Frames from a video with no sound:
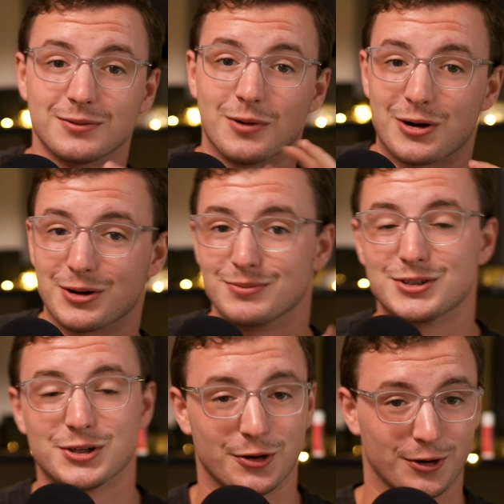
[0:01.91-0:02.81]
Welcome
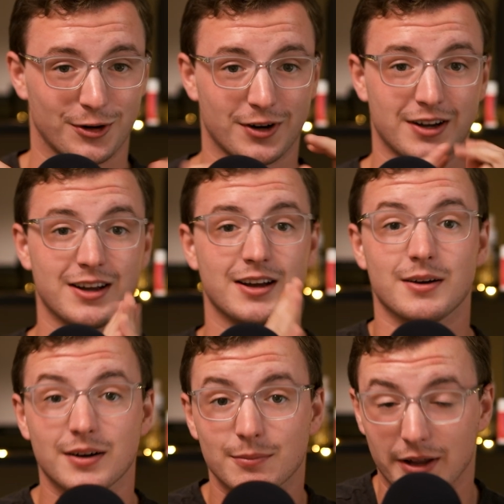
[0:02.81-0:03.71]
to your
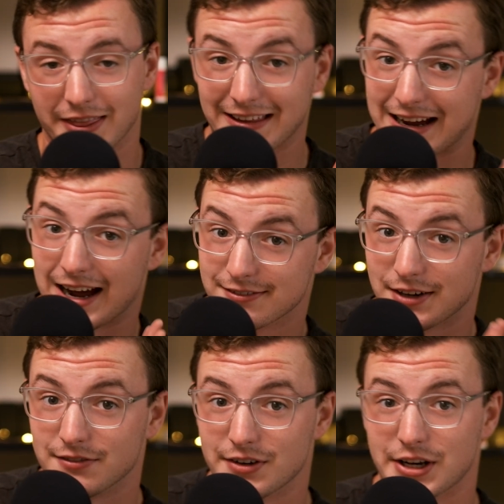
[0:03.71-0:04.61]
monthly high
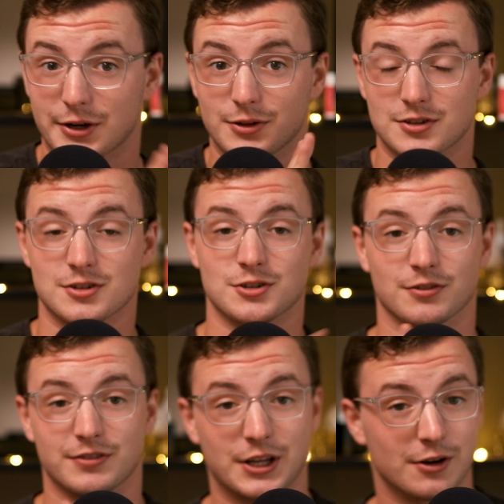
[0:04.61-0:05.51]
five video. This is your
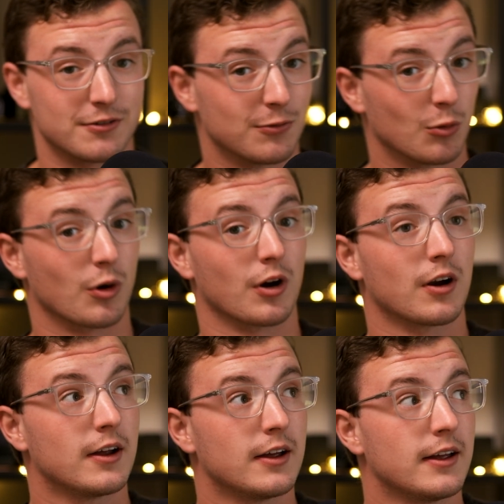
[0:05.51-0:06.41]
video for
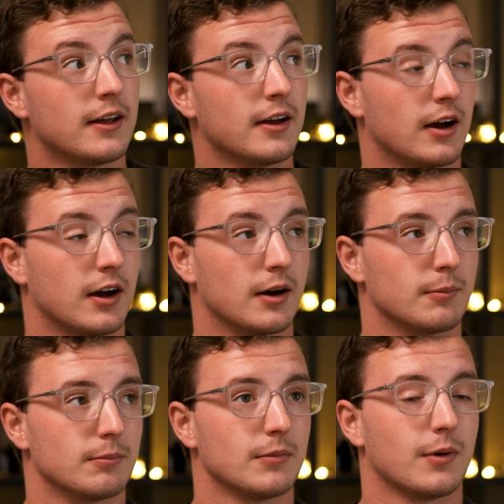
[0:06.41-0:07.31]

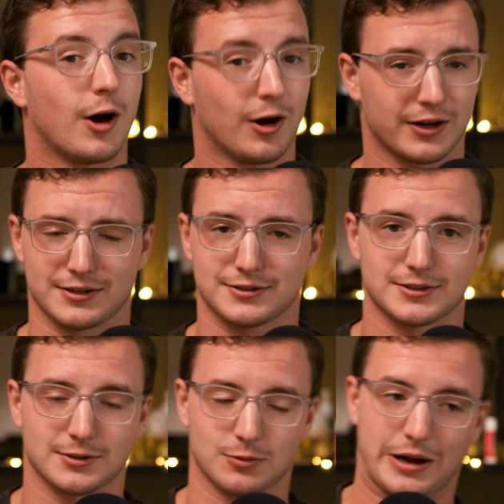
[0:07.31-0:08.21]

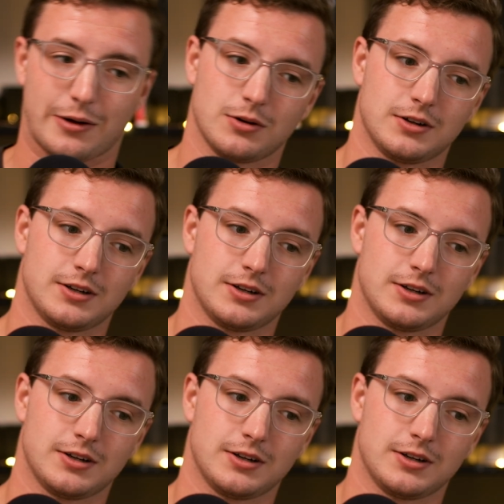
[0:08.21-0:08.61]
August. Wow.